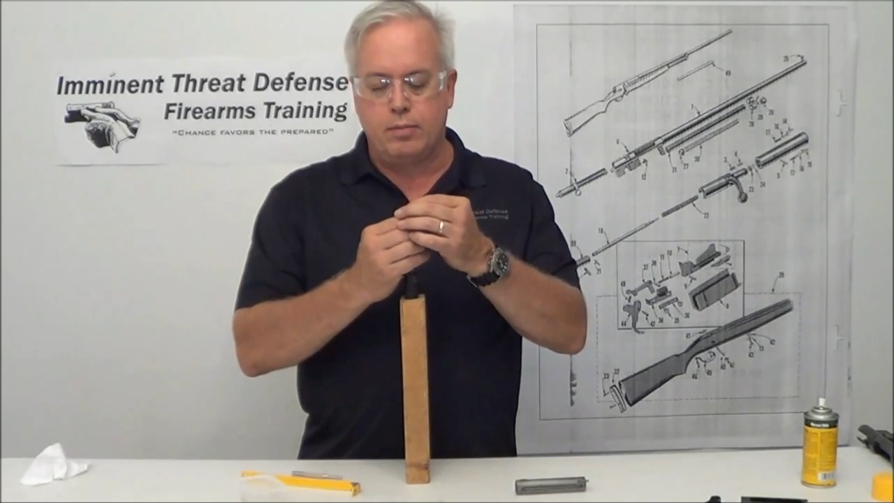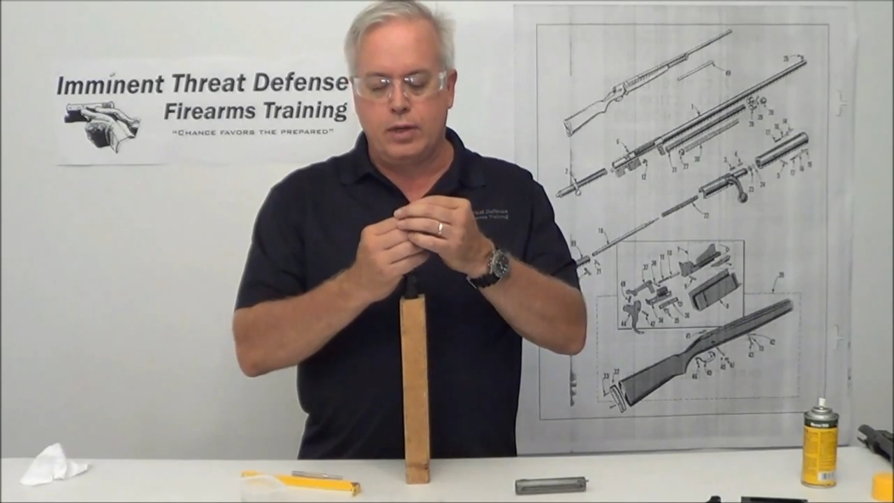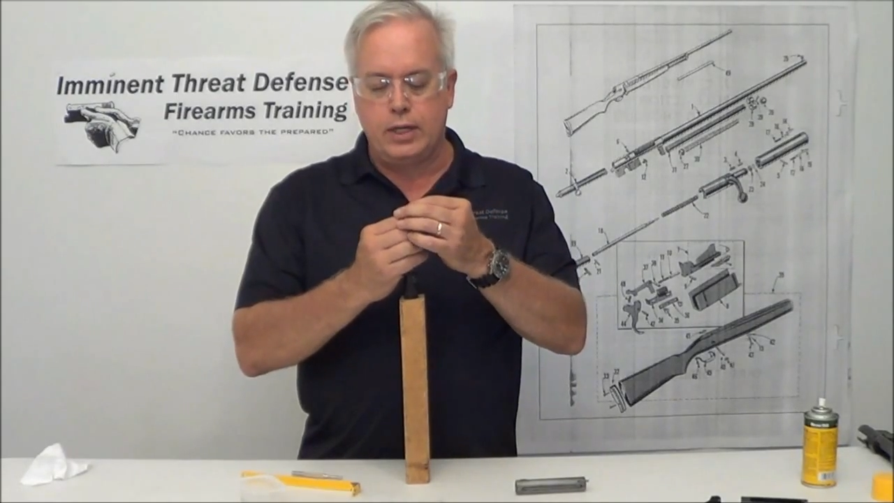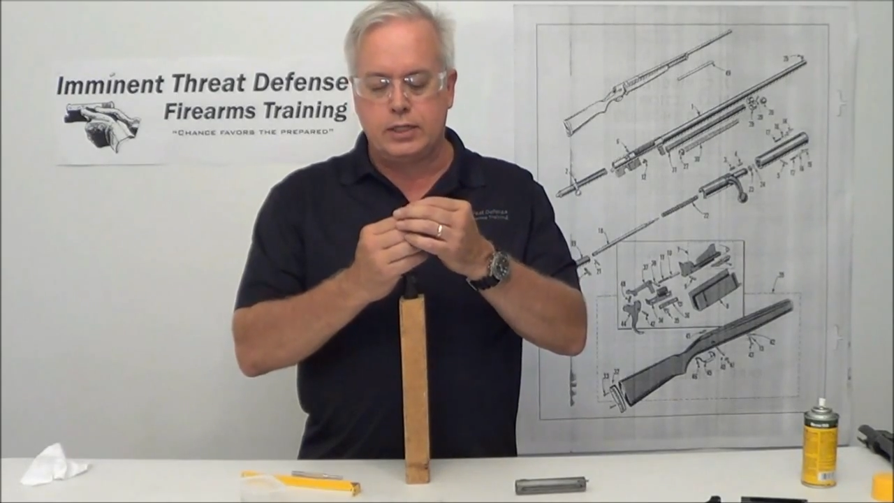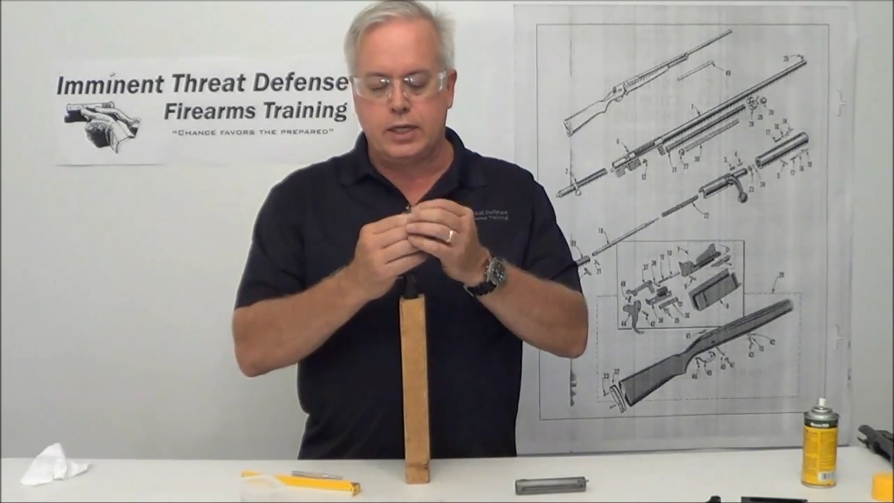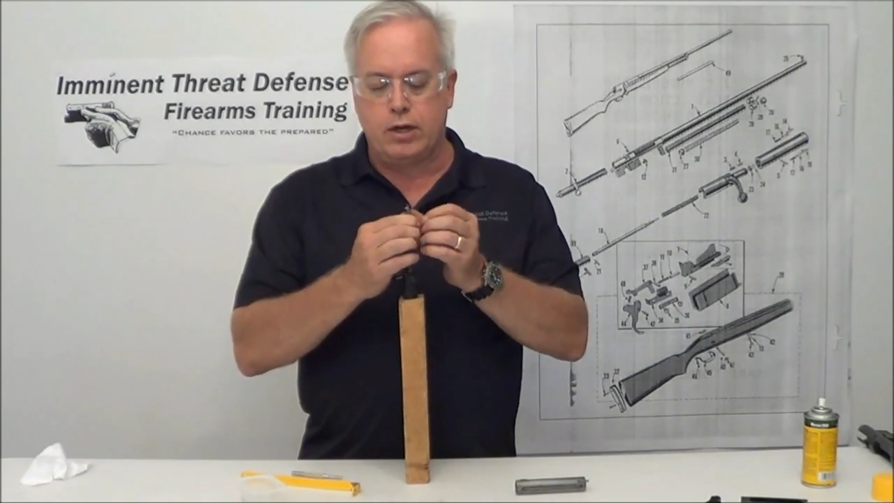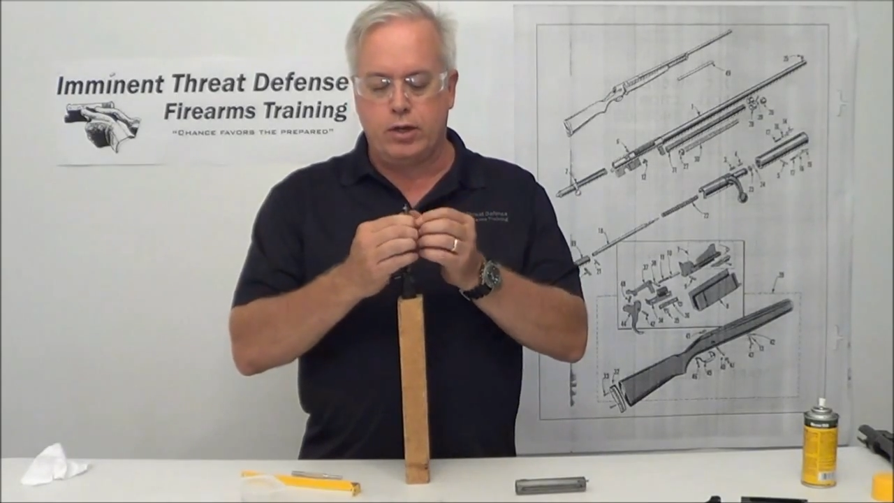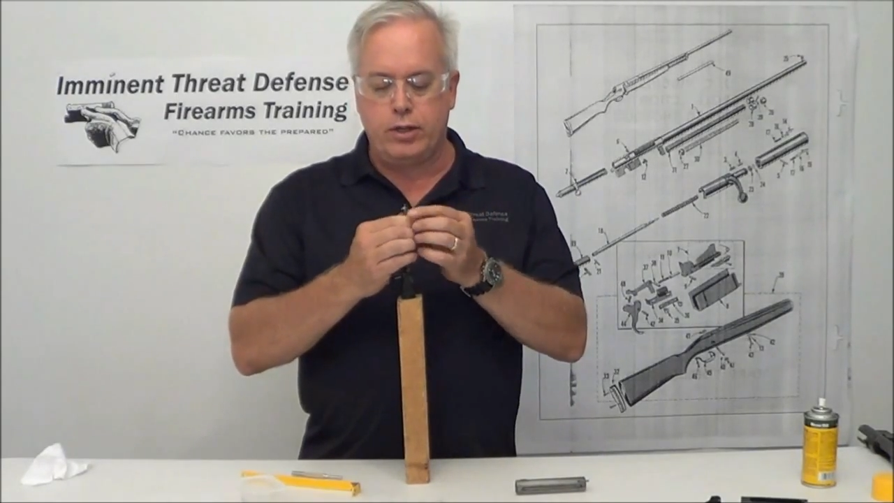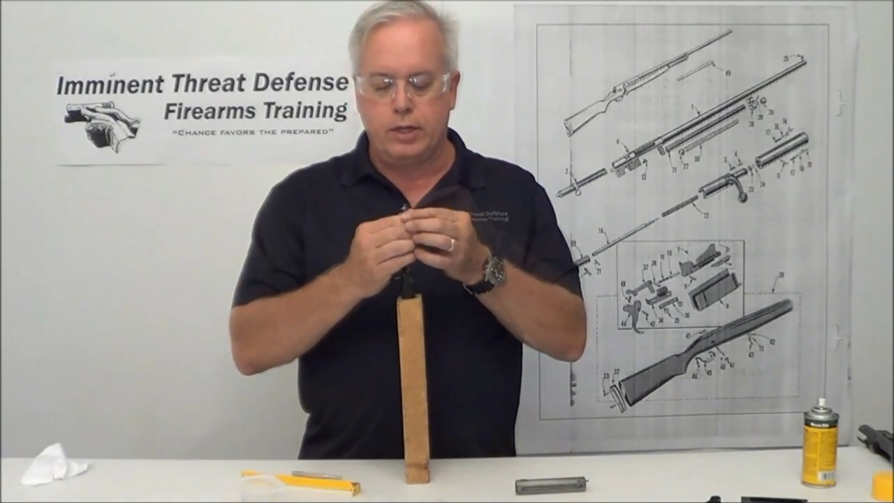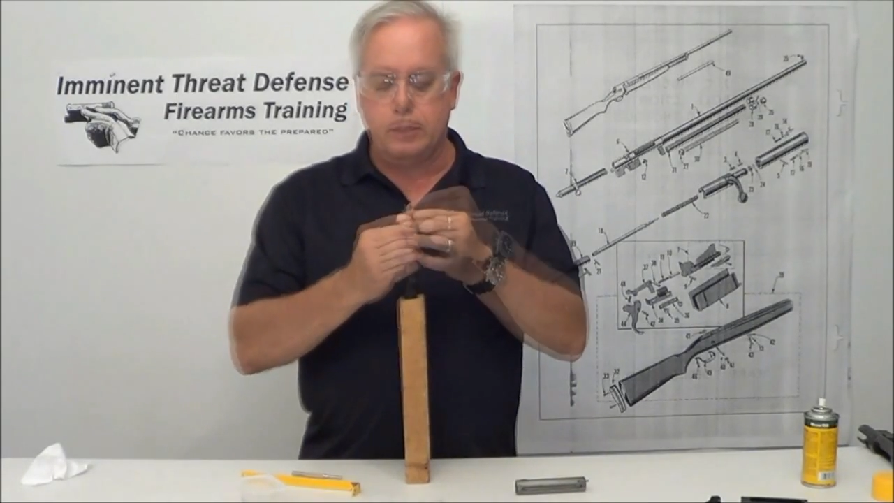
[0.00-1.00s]
place that
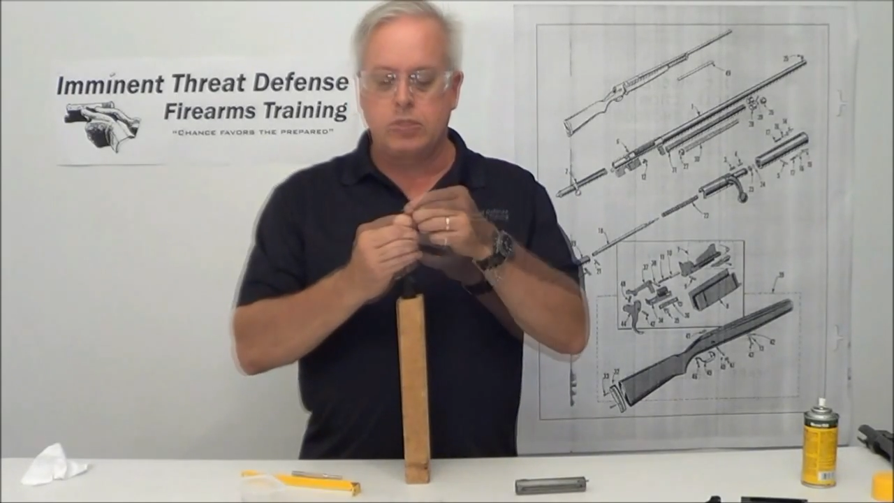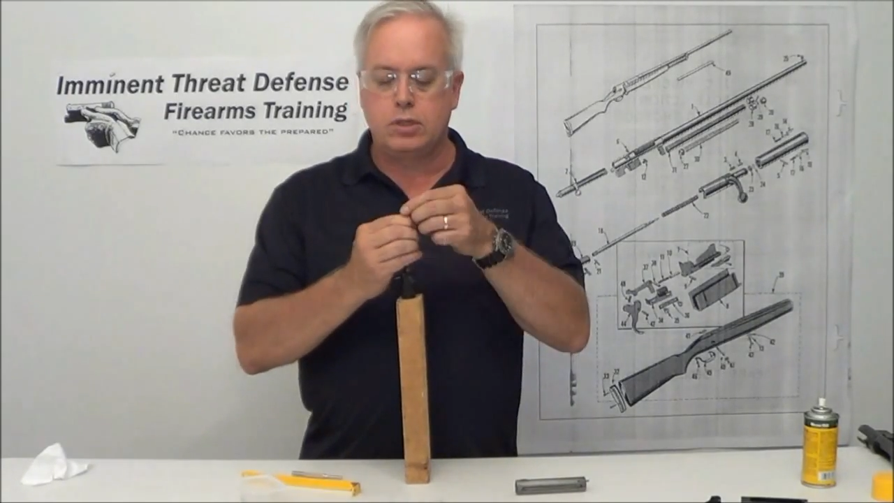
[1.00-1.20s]
on there,